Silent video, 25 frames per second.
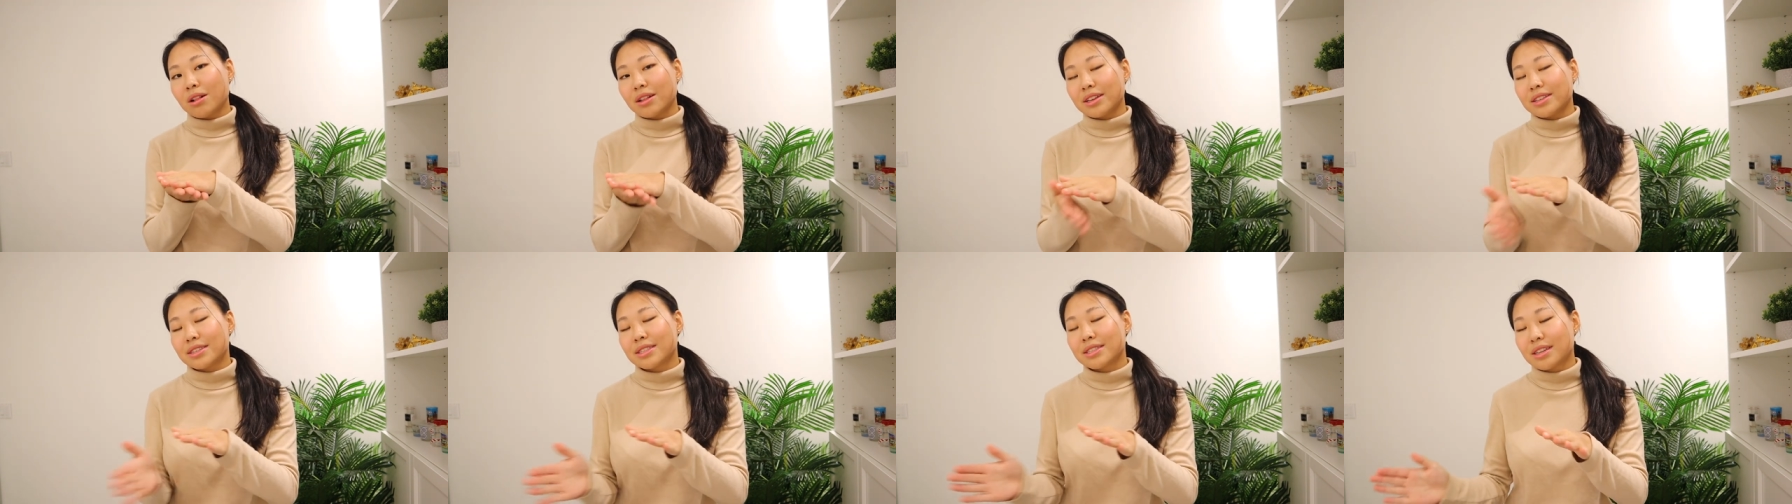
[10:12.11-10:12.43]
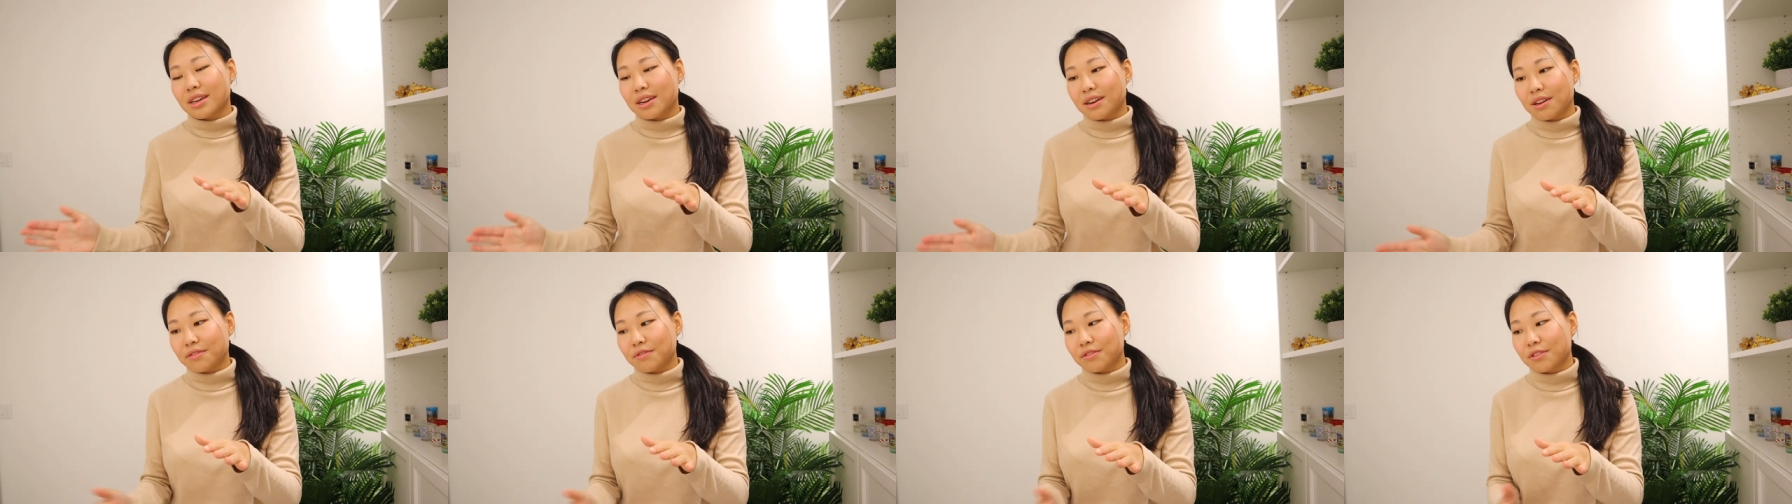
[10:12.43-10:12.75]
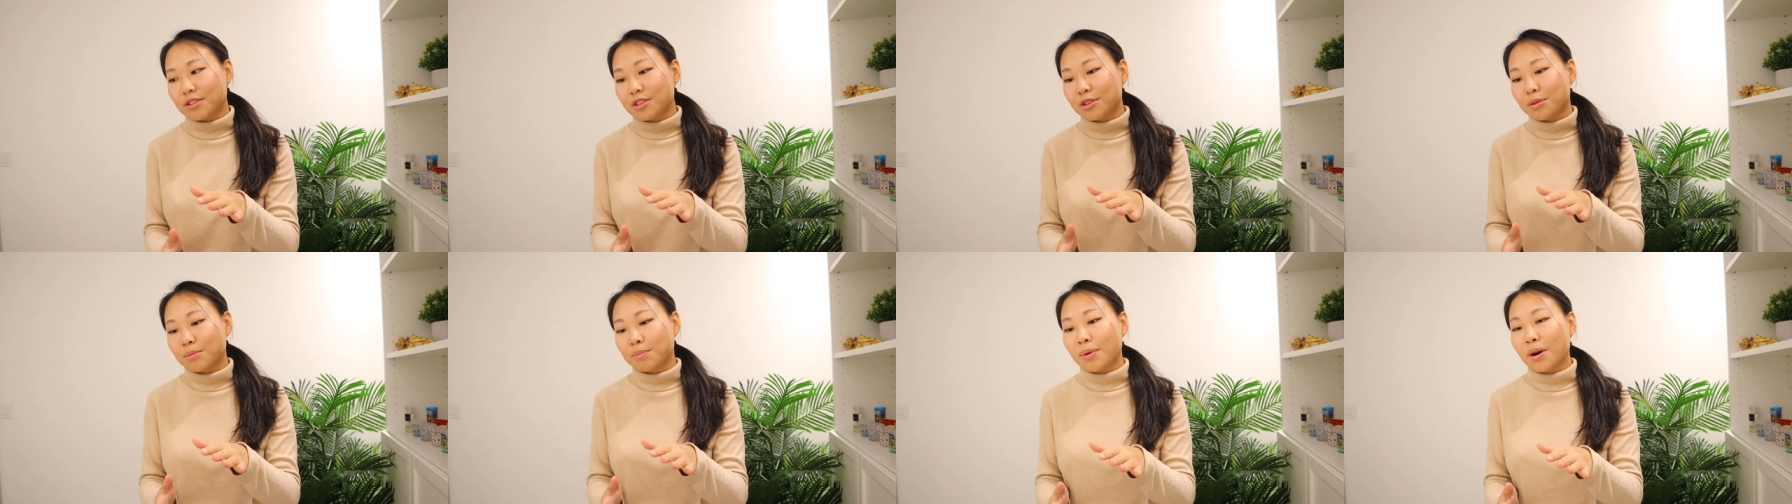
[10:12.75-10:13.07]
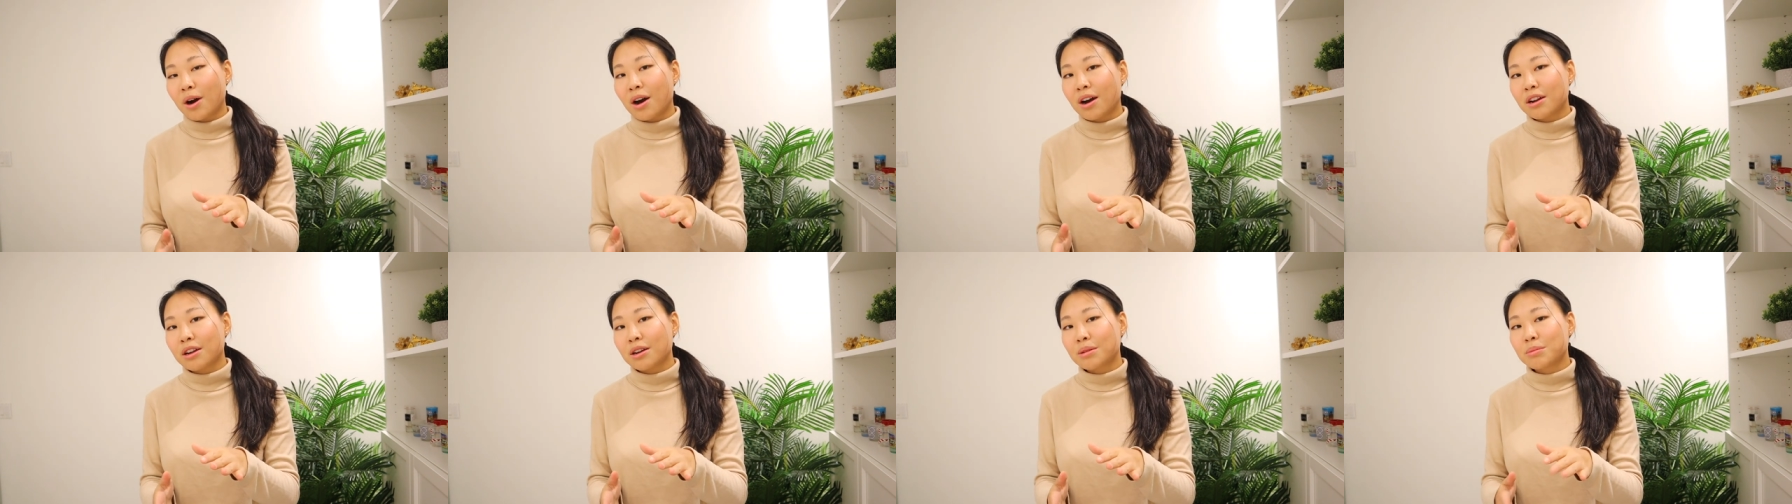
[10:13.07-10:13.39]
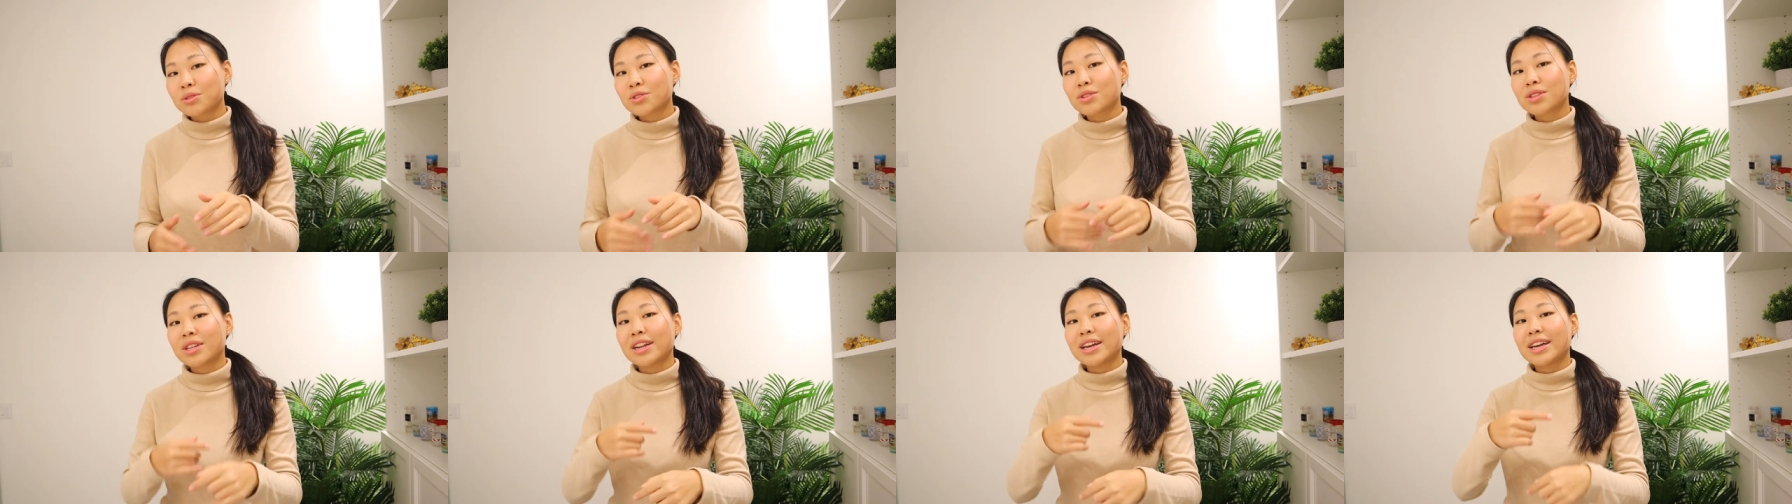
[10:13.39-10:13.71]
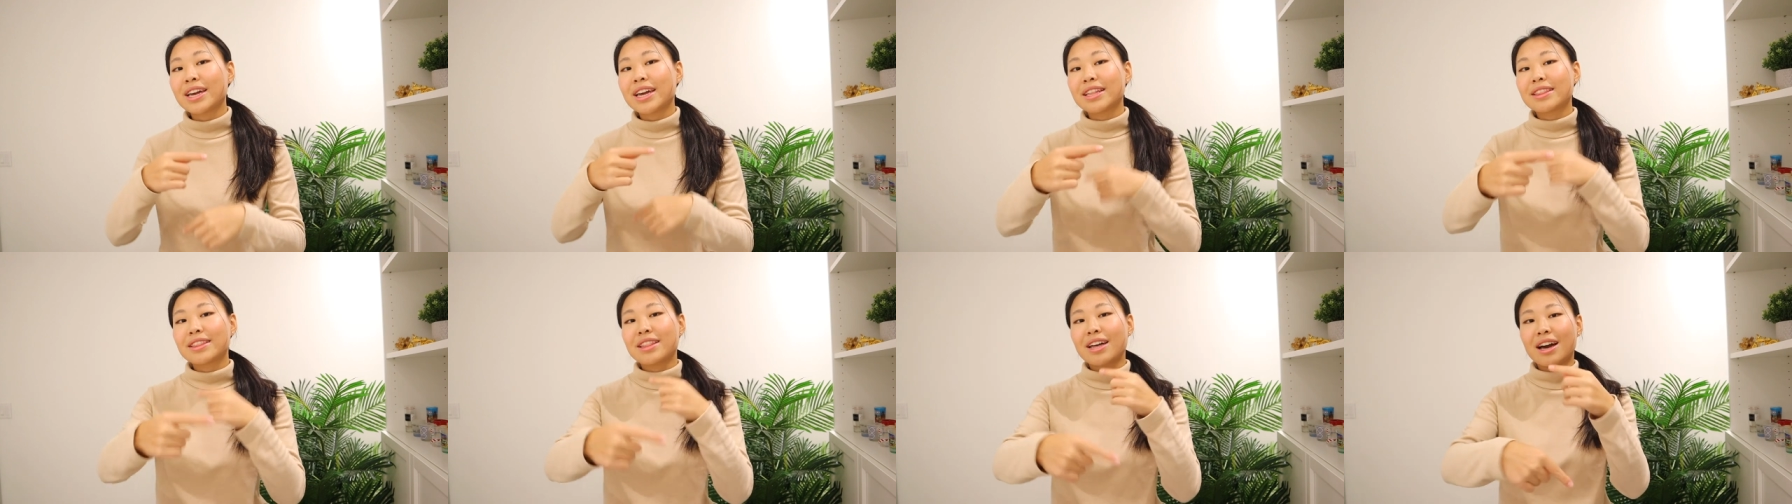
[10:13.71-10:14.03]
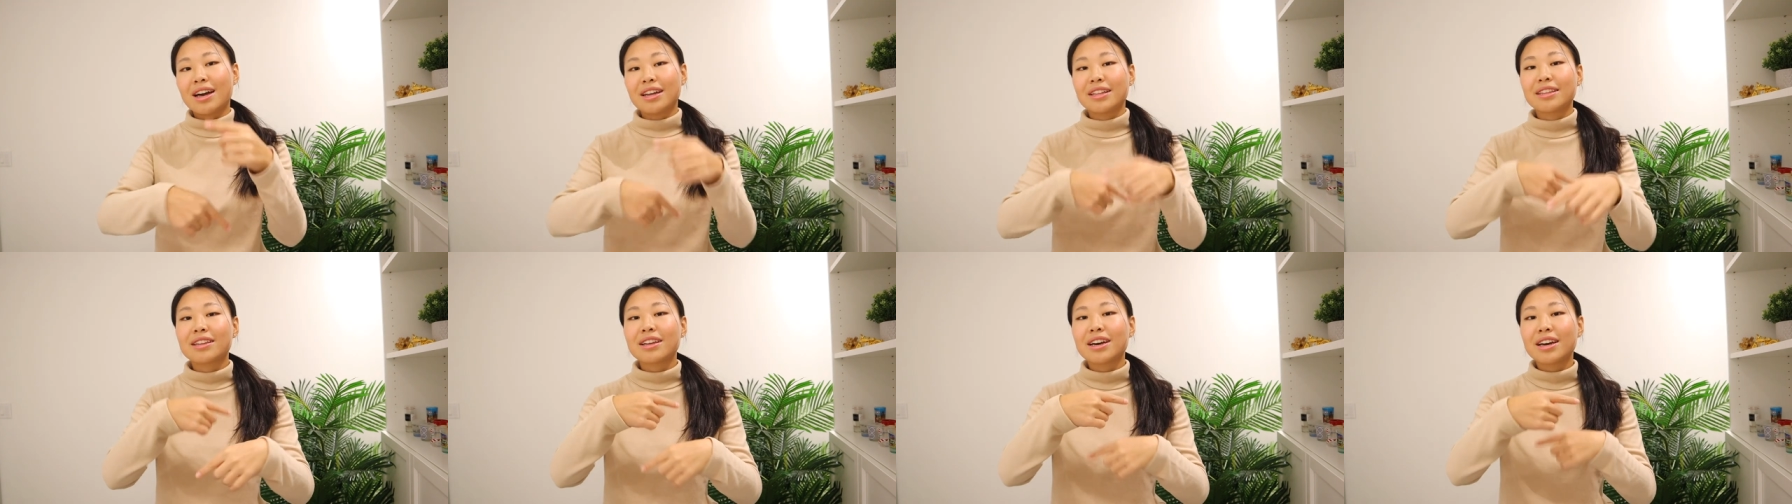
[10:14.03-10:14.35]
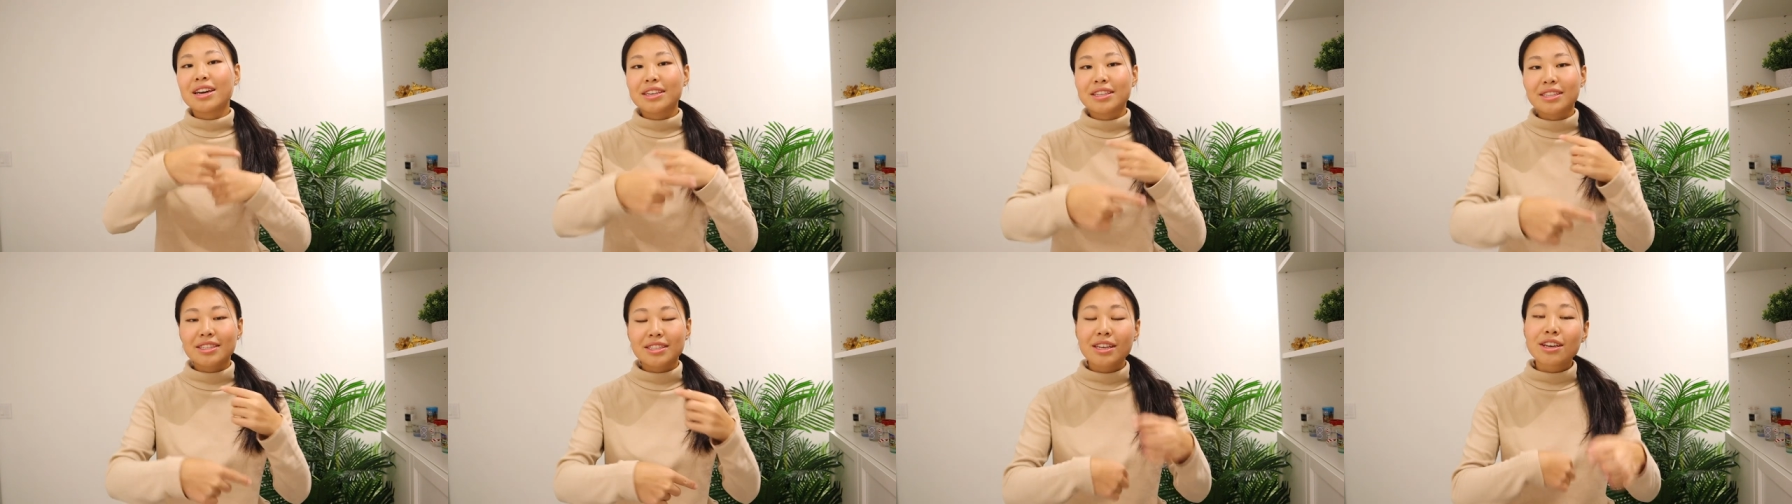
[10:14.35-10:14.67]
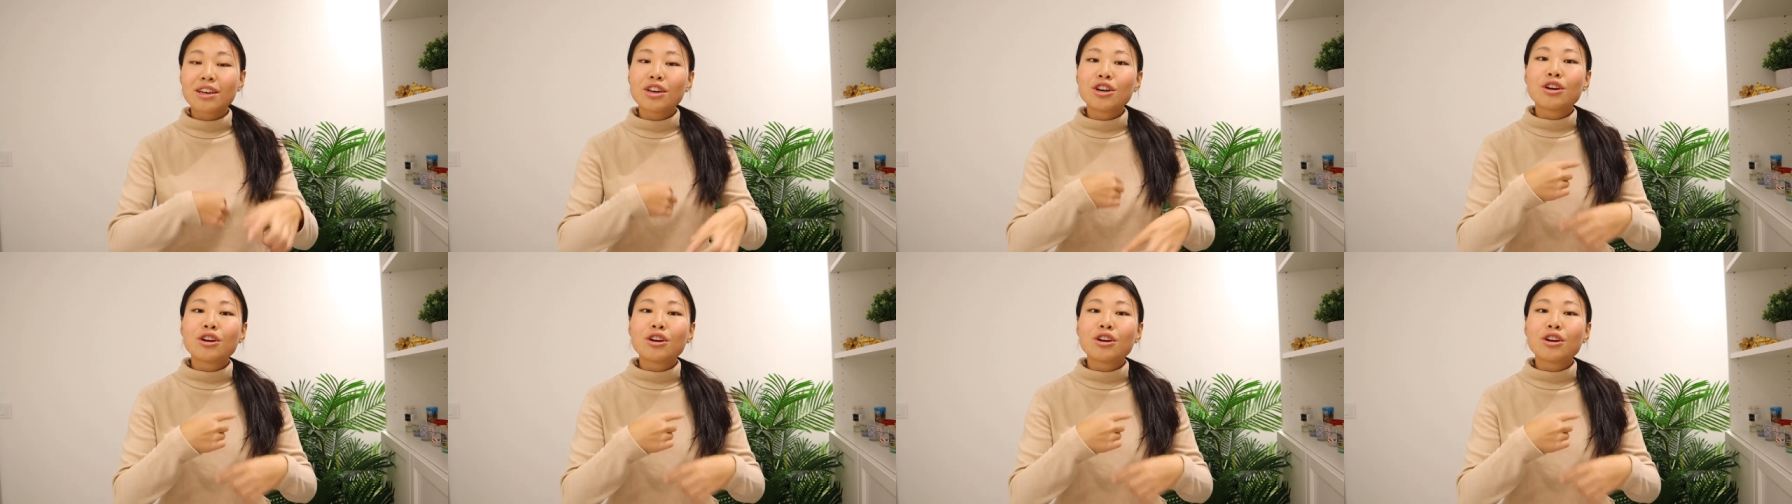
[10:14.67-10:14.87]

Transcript: instead of the bottom so that I get that nice